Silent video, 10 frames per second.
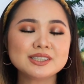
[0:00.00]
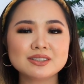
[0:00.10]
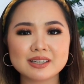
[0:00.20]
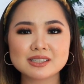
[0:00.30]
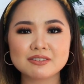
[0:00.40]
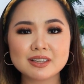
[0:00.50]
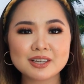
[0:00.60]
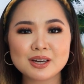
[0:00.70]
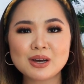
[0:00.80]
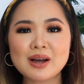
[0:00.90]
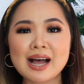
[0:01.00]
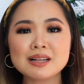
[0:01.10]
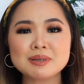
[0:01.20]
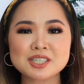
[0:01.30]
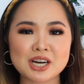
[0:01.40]
in today's video,
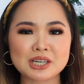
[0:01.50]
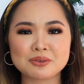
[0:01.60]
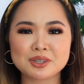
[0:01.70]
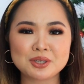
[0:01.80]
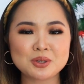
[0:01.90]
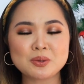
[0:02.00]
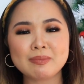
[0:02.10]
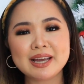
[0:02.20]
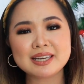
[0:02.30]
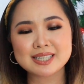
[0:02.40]
I'll be sharing with you my